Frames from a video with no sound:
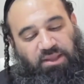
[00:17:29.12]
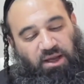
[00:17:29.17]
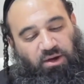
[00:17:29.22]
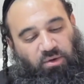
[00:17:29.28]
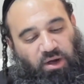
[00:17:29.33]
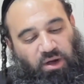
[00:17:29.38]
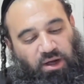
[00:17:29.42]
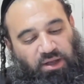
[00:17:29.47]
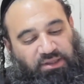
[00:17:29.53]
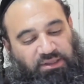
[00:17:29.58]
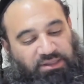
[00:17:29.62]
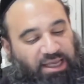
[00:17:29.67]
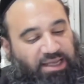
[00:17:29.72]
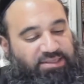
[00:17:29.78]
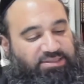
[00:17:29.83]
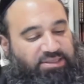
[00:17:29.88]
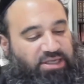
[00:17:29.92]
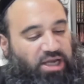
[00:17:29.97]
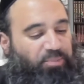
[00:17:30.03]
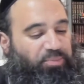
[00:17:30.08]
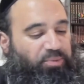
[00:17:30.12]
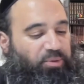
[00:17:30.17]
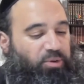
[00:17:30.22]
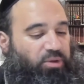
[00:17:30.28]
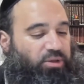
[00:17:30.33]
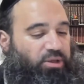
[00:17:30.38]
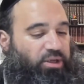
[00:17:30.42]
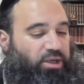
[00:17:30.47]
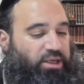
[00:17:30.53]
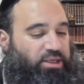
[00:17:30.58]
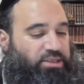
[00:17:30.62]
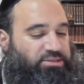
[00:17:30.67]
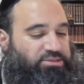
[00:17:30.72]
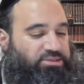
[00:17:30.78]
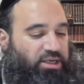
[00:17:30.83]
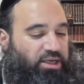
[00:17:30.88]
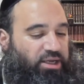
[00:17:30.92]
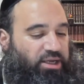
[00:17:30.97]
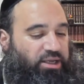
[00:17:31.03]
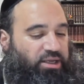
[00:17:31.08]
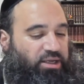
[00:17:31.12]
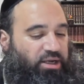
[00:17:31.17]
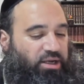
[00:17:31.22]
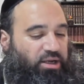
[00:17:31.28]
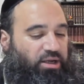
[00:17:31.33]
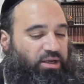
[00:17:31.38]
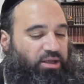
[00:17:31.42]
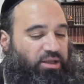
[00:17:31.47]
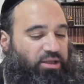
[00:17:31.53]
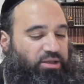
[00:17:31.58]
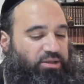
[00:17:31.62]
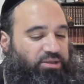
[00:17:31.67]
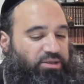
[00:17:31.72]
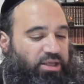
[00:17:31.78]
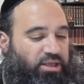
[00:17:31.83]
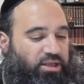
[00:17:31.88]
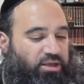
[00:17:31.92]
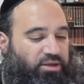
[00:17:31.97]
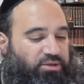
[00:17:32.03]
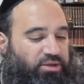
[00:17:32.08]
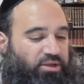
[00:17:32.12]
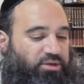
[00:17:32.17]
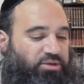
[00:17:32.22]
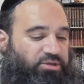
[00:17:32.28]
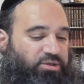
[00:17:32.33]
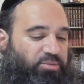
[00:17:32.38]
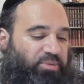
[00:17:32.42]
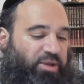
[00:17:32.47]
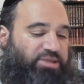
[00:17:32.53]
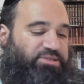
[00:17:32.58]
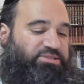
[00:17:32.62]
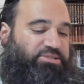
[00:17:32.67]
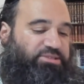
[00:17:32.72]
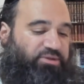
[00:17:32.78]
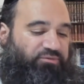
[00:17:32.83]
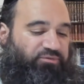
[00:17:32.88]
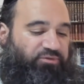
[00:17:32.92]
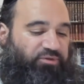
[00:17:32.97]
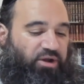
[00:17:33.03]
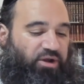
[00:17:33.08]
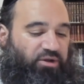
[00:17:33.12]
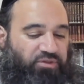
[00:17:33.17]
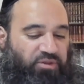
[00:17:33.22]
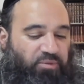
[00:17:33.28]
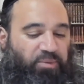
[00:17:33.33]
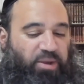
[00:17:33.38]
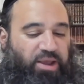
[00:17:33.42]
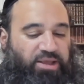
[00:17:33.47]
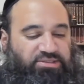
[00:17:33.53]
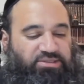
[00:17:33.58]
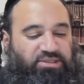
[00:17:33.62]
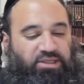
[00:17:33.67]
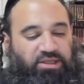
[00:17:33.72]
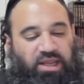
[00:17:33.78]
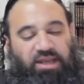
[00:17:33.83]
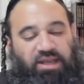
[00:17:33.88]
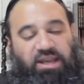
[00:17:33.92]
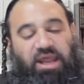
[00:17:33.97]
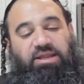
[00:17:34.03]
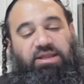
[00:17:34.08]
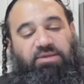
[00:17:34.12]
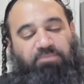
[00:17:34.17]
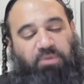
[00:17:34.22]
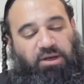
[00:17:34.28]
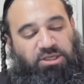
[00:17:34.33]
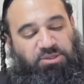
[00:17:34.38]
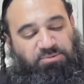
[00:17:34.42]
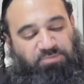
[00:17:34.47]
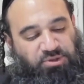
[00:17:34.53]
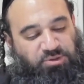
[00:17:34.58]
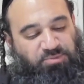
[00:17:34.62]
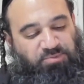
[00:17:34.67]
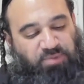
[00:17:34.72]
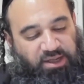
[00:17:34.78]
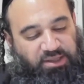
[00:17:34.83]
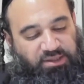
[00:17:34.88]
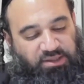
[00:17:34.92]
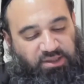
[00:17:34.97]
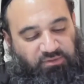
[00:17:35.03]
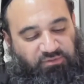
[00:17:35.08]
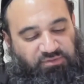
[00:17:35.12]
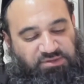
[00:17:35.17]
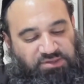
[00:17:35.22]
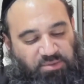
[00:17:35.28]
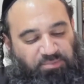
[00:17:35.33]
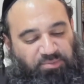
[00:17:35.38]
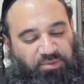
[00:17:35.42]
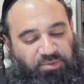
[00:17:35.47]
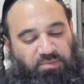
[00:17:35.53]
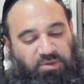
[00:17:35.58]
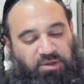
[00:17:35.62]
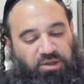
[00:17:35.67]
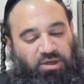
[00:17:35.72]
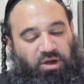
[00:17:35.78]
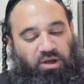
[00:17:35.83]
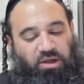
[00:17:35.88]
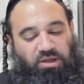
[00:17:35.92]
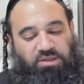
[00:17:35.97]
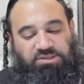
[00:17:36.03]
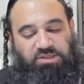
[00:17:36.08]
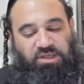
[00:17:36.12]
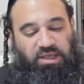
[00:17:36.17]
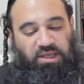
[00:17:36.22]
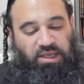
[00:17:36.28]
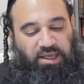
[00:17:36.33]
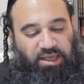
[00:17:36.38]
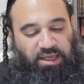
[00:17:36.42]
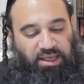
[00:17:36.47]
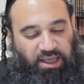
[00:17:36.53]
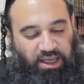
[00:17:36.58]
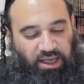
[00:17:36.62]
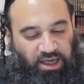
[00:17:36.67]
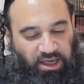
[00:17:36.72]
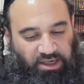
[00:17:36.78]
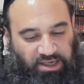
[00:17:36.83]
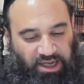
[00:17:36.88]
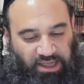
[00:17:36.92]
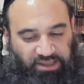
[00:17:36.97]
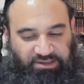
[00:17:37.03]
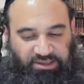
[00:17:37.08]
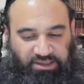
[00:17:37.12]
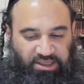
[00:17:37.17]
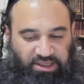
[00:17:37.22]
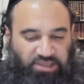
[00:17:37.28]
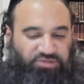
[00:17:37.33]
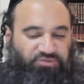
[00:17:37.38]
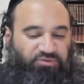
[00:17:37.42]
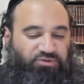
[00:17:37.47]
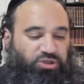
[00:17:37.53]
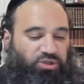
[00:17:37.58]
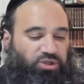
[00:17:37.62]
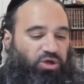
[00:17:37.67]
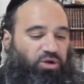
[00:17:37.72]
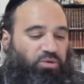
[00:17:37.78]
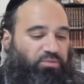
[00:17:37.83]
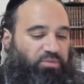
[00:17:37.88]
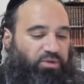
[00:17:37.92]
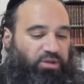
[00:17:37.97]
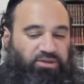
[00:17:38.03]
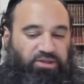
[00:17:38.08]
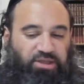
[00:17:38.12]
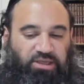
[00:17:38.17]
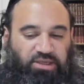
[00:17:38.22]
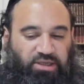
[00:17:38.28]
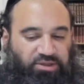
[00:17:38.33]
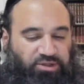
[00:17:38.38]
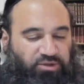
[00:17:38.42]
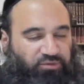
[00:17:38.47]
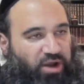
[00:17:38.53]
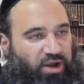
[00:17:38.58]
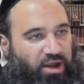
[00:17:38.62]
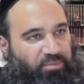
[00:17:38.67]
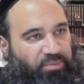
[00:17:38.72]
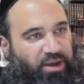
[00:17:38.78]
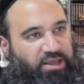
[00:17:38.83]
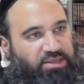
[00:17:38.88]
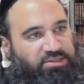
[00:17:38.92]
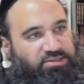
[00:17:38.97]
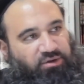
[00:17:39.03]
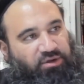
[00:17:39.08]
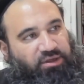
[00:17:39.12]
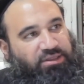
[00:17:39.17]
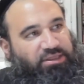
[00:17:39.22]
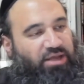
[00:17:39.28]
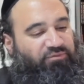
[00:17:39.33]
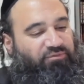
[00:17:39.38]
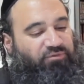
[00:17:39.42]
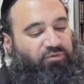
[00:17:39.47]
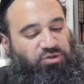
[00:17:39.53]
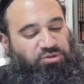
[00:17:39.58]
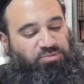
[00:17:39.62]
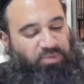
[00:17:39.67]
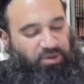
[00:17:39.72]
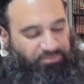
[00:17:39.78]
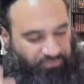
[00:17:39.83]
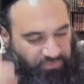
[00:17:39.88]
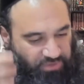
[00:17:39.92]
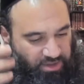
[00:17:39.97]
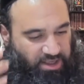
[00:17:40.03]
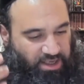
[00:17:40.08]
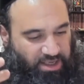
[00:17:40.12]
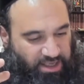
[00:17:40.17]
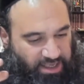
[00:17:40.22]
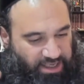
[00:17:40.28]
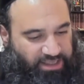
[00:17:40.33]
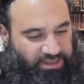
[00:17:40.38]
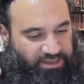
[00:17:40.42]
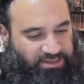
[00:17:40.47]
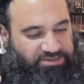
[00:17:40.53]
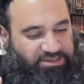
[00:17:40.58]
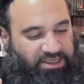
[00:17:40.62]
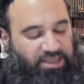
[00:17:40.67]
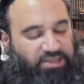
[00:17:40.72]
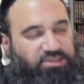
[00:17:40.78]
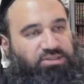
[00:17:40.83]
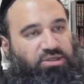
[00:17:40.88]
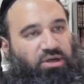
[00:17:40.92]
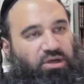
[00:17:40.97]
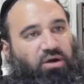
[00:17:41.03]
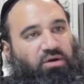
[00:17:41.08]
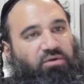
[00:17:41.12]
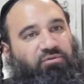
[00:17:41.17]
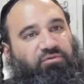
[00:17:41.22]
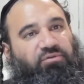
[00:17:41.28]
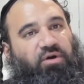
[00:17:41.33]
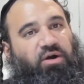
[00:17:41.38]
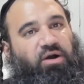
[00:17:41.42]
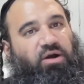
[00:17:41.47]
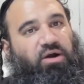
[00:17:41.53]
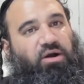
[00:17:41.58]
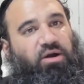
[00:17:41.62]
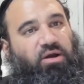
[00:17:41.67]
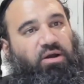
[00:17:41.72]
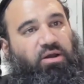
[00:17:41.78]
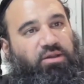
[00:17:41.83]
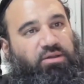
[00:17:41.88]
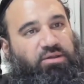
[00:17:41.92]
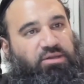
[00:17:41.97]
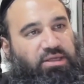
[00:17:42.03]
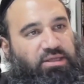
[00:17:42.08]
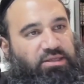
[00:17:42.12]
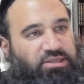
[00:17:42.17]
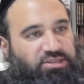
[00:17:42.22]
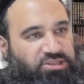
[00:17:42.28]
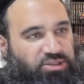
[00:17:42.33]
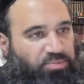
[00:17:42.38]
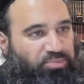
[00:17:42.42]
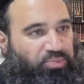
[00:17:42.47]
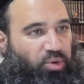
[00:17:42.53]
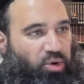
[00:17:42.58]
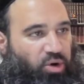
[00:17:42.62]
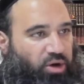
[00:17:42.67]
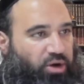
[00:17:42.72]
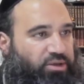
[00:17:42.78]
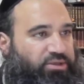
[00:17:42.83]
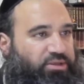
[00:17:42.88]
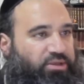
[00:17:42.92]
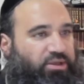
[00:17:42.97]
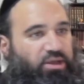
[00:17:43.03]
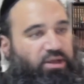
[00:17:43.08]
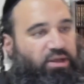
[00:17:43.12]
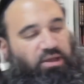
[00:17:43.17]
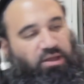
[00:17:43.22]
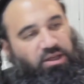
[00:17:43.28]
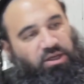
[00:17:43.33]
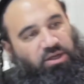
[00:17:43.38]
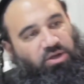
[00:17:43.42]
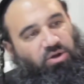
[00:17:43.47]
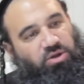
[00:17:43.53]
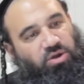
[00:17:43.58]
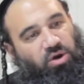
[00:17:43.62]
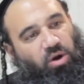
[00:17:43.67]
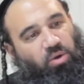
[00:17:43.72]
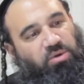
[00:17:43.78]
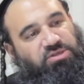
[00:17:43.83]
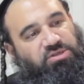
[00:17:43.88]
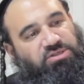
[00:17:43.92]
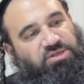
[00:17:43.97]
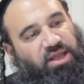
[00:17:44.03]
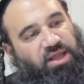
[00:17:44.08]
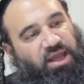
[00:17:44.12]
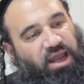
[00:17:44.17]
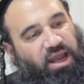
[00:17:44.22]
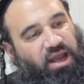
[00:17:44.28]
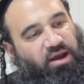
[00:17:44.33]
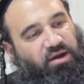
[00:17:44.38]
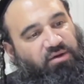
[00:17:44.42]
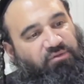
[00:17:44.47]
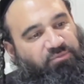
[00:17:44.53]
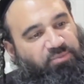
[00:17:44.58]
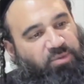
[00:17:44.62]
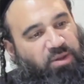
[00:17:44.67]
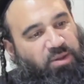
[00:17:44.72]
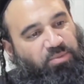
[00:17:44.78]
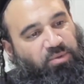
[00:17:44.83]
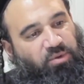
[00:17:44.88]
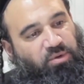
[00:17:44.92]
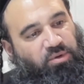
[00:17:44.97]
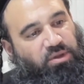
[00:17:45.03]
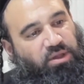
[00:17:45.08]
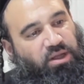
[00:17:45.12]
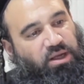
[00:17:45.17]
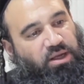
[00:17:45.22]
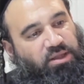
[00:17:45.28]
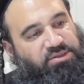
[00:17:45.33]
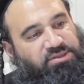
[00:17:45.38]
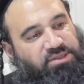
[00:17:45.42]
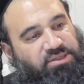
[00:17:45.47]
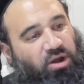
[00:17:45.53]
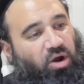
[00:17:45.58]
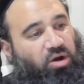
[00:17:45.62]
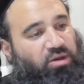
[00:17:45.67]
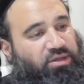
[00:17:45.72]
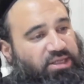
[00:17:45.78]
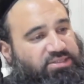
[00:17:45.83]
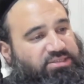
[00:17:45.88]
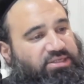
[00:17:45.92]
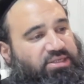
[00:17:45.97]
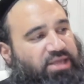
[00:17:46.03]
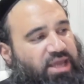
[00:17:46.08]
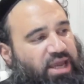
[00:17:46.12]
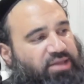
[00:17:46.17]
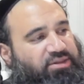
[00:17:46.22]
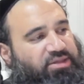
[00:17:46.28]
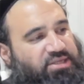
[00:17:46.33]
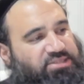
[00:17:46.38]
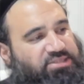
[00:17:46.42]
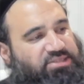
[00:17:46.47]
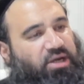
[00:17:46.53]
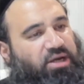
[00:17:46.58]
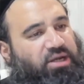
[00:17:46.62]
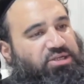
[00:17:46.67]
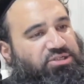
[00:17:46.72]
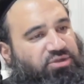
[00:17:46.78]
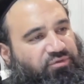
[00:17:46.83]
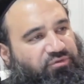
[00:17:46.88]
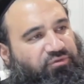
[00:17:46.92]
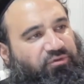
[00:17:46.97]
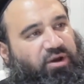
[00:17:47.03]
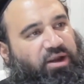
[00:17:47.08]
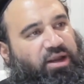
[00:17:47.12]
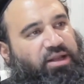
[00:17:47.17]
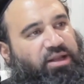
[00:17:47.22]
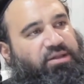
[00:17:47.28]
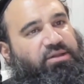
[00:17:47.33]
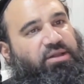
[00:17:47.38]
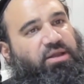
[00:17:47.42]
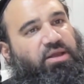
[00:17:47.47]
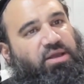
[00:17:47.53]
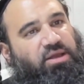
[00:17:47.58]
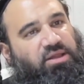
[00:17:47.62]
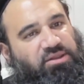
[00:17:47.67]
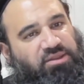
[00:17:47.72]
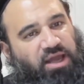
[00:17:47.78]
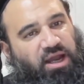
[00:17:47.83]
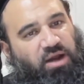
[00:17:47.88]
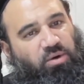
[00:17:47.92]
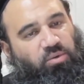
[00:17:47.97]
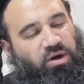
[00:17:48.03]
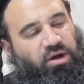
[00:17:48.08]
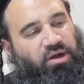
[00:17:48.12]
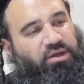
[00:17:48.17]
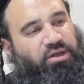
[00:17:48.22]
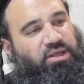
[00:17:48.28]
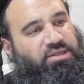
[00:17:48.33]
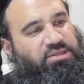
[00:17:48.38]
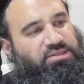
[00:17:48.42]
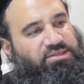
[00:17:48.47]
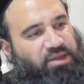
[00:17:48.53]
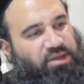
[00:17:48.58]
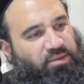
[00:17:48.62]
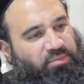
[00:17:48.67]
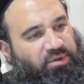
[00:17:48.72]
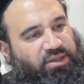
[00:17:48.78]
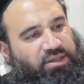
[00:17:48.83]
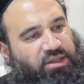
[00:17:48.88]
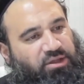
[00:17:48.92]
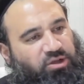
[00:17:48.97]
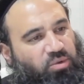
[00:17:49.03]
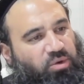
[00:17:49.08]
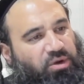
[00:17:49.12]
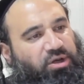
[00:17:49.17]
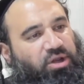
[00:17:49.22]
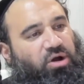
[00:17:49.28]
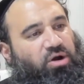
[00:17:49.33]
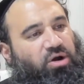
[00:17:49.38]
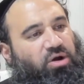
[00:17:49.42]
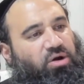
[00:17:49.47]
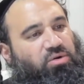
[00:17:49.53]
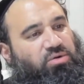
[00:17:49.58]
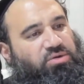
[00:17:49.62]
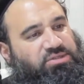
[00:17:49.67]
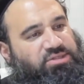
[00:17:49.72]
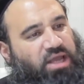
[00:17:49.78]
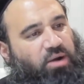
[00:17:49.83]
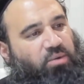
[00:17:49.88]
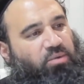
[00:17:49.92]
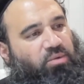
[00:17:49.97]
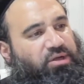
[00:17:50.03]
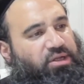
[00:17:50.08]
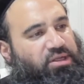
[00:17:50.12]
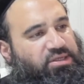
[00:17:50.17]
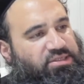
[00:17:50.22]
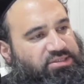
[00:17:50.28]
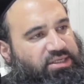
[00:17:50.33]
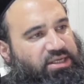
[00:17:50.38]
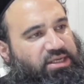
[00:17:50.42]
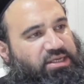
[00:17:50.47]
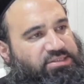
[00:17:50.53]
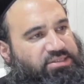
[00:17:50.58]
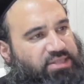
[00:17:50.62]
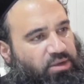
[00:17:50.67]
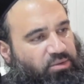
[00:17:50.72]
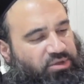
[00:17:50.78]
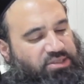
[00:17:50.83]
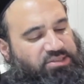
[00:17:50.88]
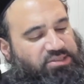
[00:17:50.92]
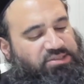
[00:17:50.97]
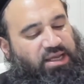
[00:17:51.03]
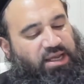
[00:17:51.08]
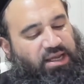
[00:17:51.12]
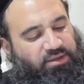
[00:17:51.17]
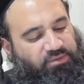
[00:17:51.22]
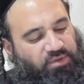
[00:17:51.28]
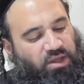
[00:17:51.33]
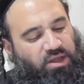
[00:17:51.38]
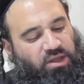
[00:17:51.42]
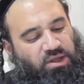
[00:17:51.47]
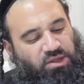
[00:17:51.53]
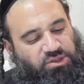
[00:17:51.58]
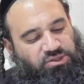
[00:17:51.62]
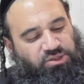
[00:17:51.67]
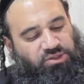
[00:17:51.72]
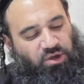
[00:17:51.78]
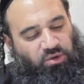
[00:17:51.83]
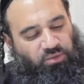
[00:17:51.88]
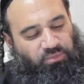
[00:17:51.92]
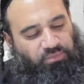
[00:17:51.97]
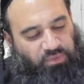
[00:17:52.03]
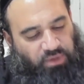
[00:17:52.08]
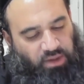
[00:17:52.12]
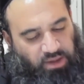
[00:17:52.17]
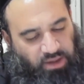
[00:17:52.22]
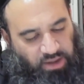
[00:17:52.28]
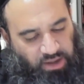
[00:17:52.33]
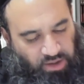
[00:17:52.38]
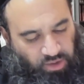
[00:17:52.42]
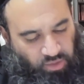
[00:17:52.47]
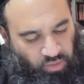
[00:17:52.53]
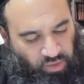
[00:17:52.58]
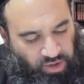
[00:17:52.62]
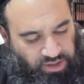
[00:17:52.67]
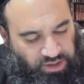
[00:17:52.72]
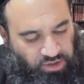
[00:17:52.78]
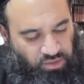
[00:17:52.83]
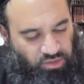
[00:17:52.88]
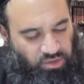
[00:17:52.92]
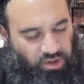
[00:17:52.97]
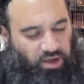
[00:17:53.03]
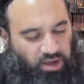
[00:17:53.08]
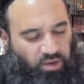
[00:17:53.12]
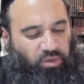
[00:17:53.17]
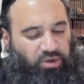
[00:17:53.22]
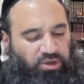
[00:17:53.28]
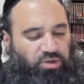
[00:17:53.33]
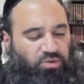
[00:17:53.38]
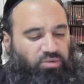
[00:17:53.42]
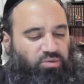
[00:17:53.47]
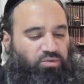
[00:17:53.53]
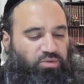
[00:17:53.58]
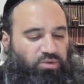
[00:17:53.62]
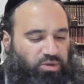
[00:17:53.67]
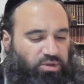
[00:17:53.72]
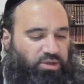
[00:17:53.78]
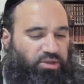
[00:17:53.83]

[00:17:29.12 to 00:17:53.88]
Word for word: Now, the last couple is they're the best of the best in anybody's perspective, simply because, not that Chas v'Shalom, the rabbis are in levels, but in a sense of the support. You're always going to have people say, oh, listen, yeah, this one is your friend. That one is somebody that no one knows. That one is this. That one is that. So when you